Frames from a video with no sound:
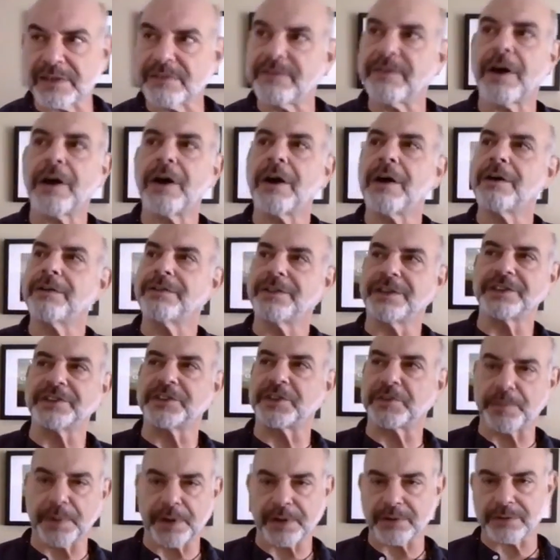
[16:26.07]
of all
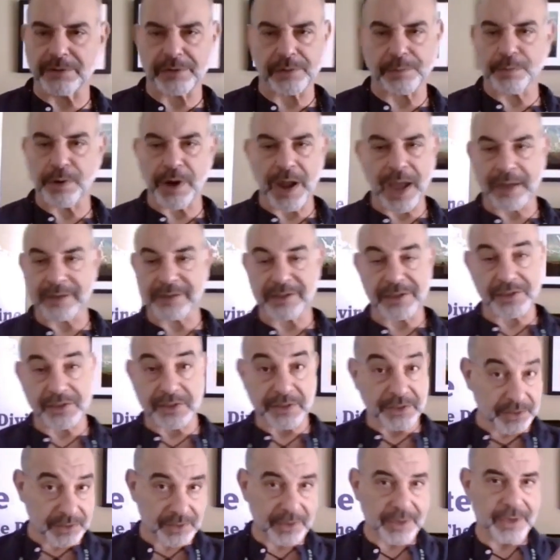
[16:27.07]
these spiritual
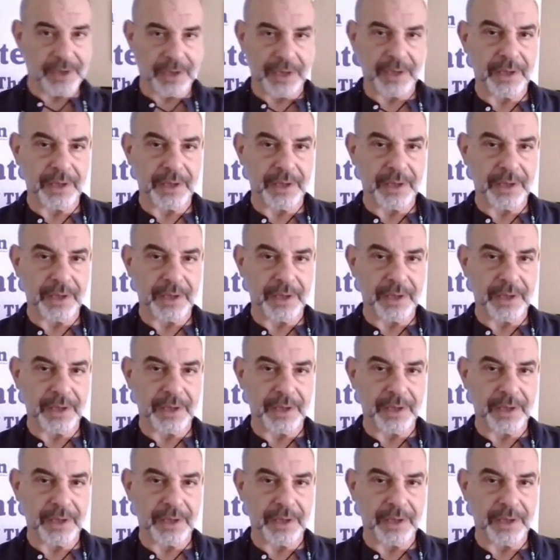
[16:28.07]
practices